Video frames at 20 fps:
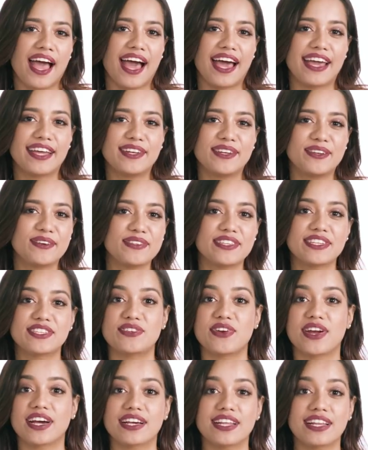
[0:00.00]
I know the
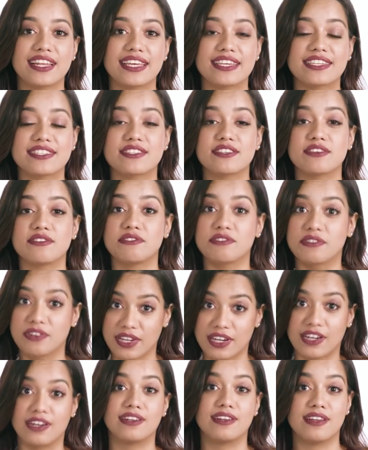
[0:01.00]
struggle is
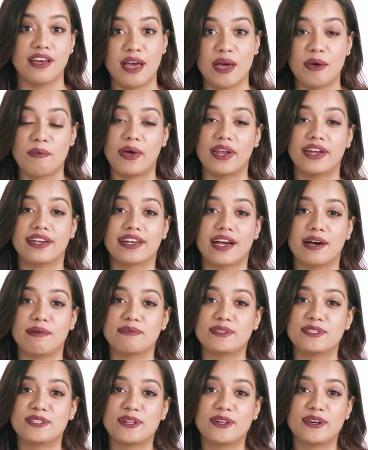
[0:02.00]
real when it
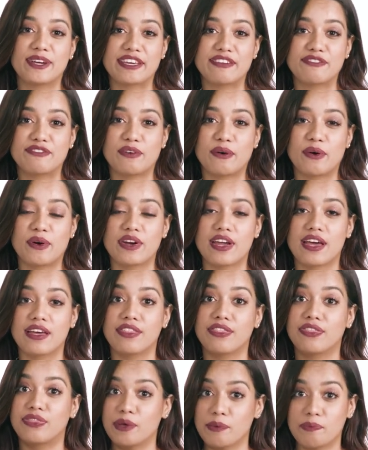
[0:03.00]
comes to looking for
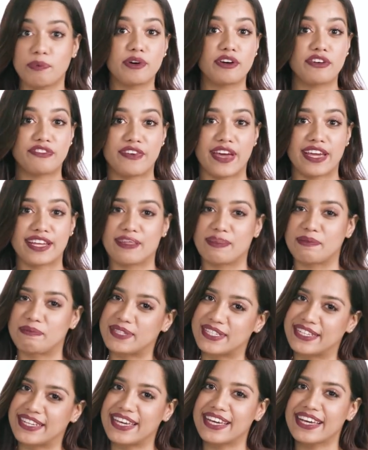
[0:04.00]
the perfect
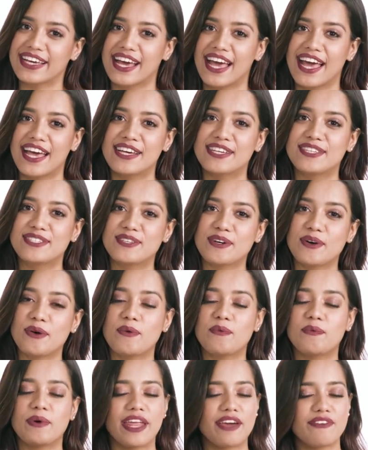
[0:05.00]
lipstick.
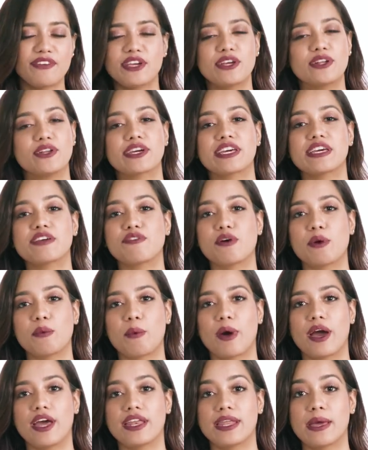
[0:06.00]
So whenever you're looking for
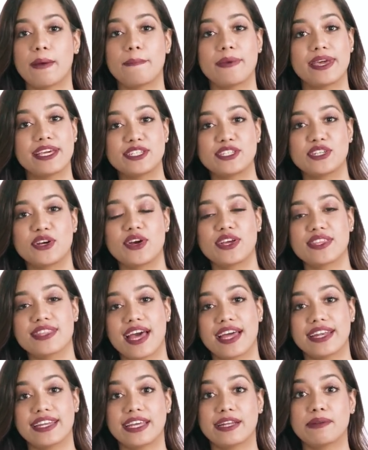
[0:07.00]
one, make sure
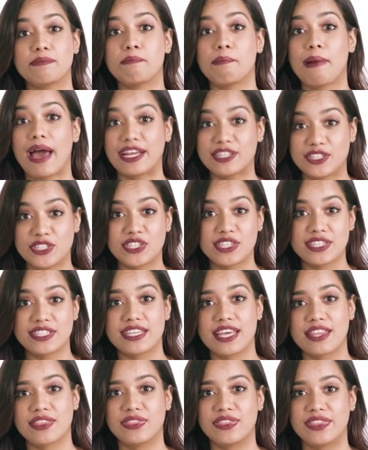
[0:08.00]
that it matches
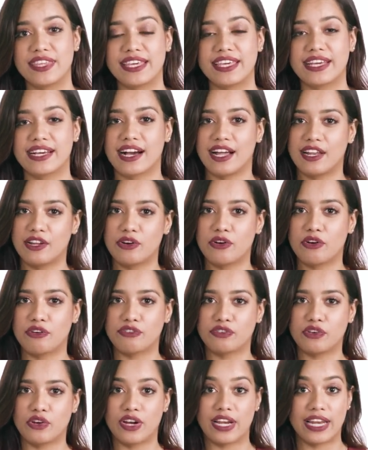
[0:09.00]
the color
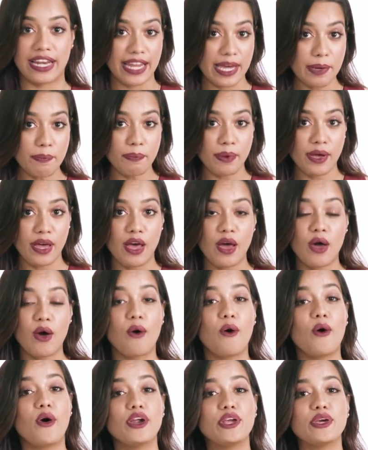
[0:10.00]
of your lip,
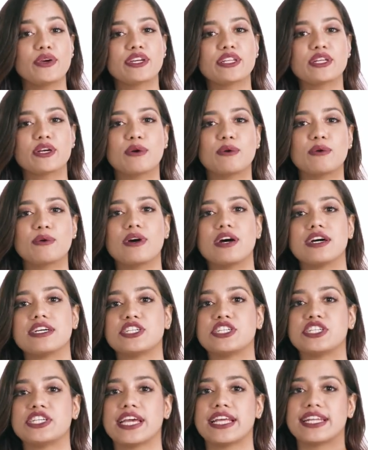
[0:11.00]
or you can go a
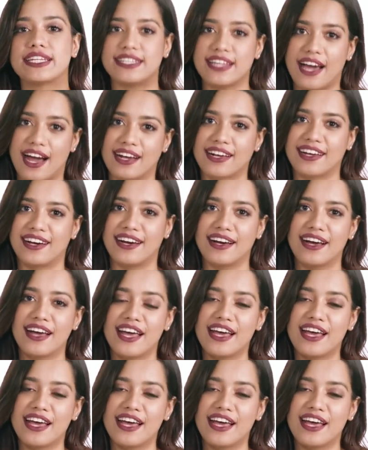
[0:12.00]
shade darker.